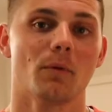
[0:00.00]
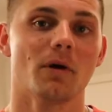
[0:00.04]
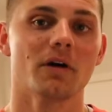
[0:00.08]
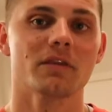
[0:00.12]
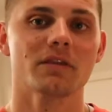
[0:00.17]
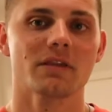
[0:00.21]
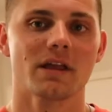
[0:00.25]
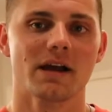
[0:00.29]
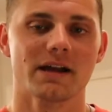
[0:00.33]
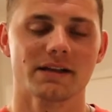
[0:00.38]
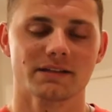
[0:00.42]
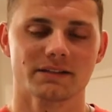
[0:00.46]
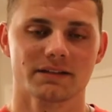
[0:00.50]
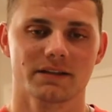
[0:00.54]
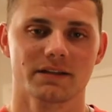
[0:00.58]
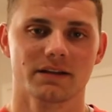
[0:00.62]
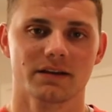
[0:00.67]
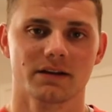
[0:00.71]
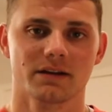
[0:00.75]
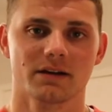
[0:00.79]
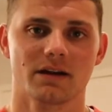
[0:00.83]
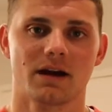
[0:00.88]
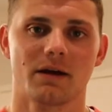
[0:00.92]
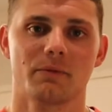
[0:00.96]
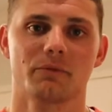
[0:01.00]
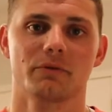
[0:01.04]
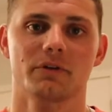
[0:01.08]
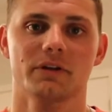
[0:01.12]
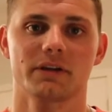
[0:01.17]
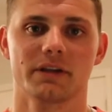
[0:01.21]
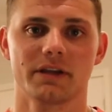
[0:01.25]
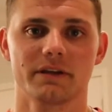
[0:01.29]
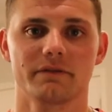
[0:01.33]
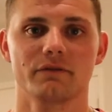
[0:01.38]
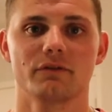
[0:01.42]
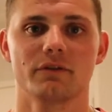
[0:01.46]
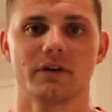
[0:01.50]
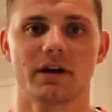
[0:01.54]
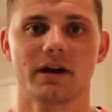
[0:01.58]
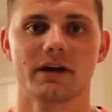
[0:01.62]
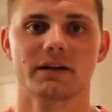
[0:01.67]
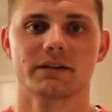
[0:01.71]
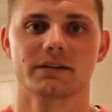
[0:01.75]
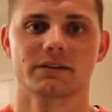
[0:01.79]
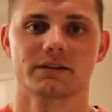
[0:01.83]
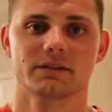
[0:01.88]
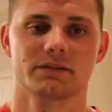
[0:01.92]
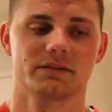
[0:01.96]
one last thing I want to give you
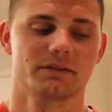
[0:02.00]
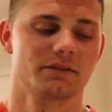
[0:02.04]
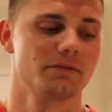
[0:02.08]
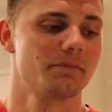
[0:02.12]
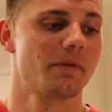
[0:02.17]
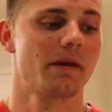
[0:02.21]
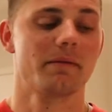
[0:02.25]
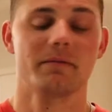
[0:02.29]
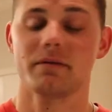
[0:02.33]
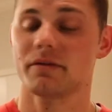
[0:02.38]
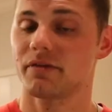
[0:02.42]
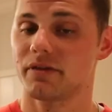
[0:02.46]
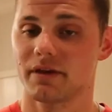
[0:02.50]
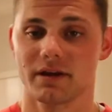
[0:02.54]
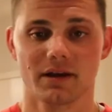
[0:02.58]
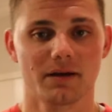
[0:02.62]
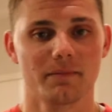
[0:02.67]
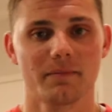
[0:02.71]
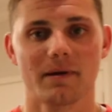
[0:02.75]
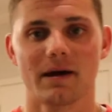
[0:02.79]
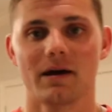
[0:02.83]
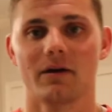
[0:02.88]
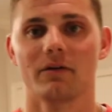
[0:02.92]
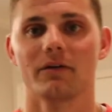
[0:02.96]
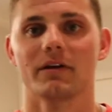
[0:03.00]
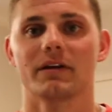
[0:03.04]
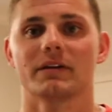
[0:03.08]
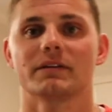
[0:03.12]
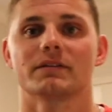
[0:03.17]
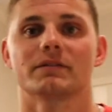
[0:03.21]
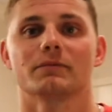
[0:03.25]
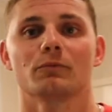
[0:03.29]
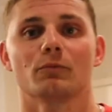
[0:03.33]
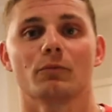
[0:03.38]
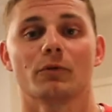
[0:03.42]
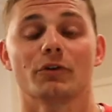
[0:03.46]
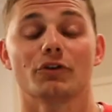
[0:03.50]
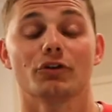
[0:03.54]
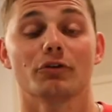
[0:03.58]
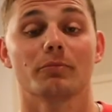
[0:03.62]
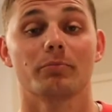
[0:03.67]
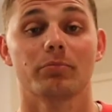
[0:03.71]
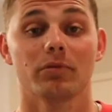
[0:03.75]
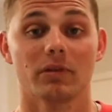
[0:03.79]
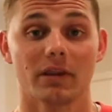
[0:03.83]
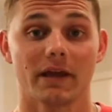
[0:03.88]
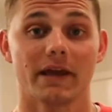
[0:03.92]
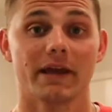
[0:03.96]
guys to maybe think about is when
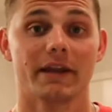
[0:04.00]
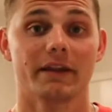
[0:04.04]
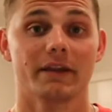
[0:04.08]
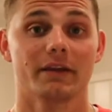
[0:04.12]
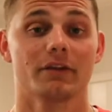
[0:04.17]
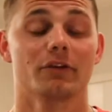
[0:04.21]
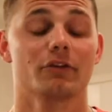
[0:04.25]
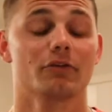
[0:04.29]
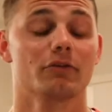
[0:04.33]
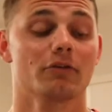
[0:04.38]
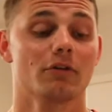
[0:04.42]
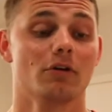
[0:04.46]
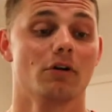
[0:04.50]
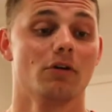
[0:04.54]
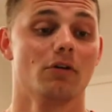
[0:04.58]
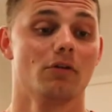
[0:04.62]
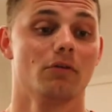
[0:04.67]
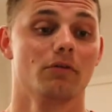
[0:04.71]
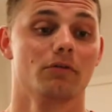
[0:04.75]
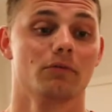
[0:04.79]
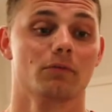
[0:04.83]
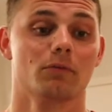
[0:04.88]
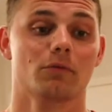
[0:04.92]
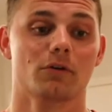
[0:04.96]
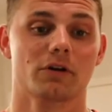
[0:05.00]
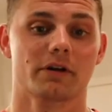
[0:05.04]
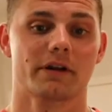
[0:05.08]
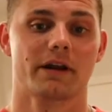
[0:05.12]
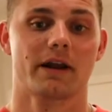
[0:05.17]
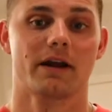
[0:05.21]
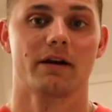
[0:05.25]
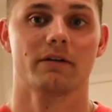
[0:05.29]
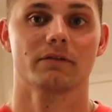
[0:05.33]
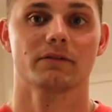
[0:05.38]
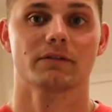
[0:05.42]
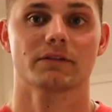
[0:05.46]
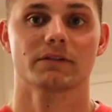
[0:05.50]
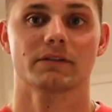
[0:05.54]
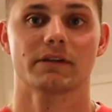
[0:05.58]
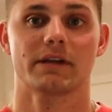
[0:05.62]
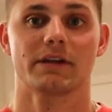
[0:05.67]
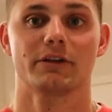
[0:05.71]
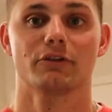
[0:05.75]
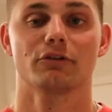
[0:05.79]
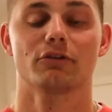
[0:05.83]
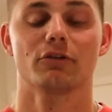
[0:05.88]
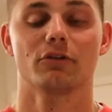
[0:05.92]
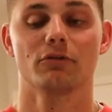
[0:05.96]
you're planning your own workouts
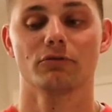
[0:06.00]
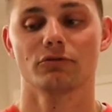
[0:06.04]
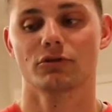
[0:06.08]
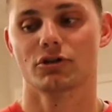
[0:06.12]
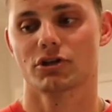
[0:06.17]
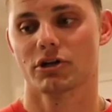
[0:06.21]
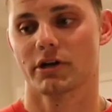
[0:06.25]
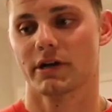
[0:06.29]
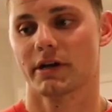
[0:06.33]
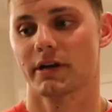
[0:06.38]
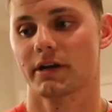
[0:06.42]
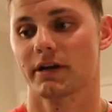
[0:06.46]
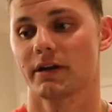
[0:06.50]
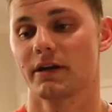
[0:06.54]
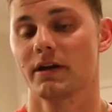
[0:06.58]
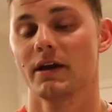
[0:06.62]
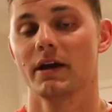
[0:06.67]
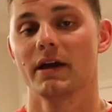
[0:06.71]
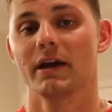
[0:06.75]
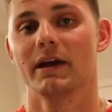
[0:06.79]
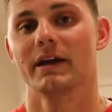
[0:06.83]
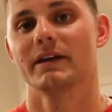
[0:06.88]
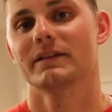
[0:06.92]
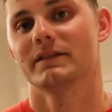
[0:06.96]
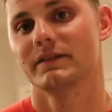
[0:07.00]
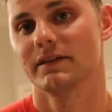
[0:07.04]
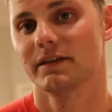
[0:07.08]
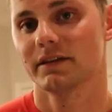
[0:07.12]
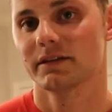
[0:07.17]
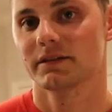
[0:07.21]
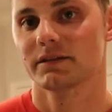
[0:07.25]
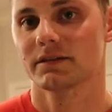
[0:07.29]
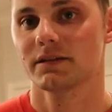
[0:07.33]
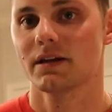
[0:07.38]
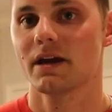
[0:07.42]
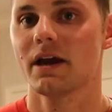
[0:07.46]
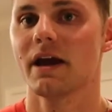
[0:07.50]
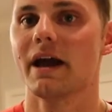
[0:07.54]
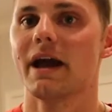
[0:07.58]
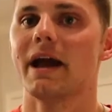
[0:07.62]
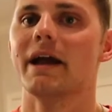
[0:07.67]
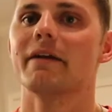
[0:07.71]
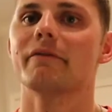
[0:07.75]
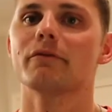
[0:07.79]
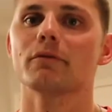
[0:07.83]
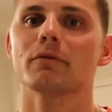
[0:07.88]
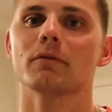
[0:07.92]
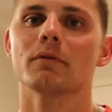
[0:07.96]
and your own training is this.
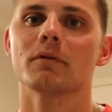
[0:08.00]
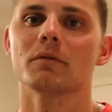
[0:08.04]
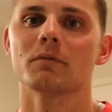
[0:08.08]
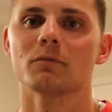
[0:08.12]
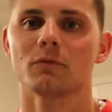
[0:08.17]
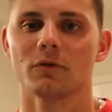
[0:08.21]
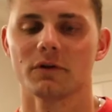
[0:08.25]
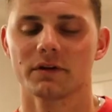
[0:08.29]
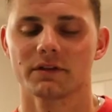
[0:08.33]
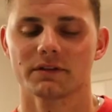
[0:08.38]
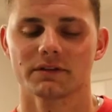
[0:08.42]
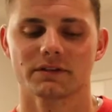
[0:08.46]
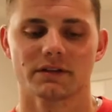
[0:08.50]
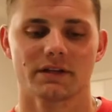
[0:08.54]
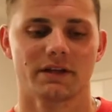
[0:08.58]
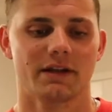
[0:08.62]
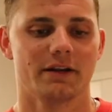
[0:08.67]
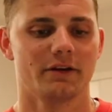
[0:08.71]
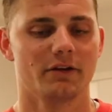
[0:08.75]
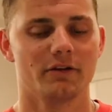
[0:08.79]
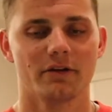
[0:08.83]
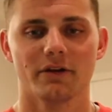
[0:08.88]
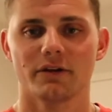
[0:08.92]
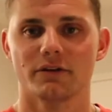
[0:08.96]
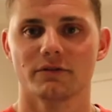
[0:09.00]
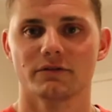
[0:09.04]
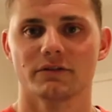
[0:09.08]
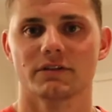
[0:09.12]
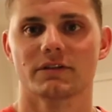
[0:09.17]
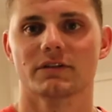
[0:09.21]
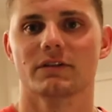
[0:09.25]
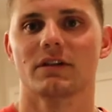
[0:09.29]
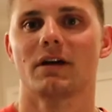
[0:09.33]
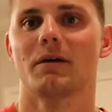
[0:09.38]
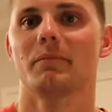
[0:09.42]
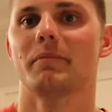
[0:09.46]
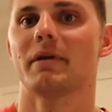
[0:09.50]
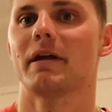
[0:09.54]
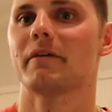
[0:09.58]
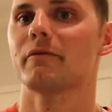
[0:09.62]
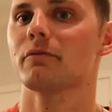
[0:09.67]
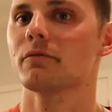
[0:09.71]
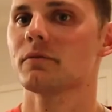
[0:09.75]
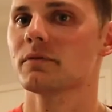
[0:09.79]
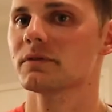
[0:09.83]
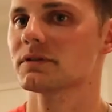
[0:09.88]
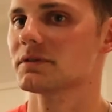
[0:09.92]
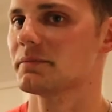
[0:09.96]
Everyone wants, and I know I use this a lot, but
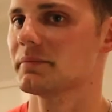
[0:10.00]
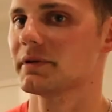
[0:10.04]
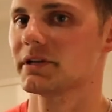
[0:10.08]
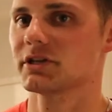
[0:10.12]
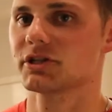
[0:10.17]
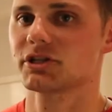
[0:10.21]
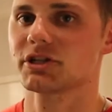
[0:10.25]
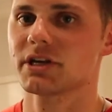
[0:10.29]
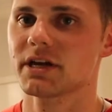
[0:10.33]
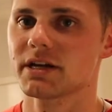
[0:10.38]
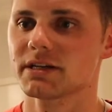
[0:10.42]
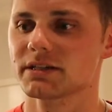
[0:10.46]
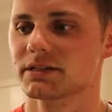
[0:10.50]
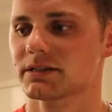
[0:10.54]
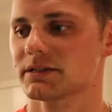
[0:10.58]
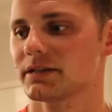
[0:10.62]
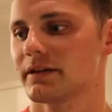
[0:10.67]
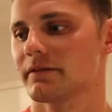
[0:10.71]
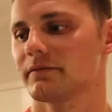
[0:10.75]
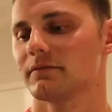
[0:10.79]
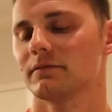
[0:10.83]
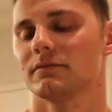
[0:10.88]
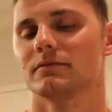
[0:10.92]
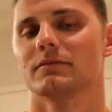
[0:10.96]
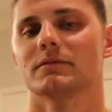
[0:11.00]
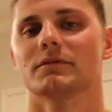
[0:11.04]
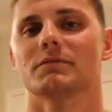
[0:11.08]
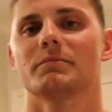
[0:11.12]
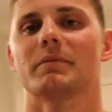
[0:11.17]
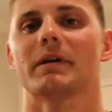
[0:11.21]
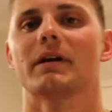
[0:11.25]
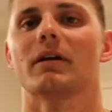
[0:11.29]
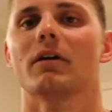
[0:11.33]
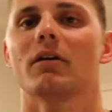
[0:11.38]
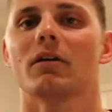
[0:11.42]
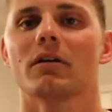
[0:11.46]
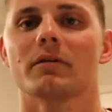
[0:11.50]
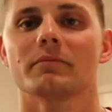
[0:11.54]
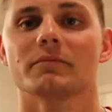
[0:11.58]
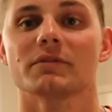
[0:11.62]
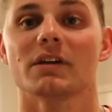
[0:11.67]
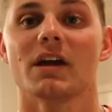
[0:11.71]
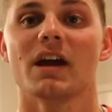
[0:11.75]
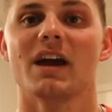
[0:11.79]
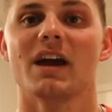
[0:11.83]
everyone wants a big chest, everyone wants big arms,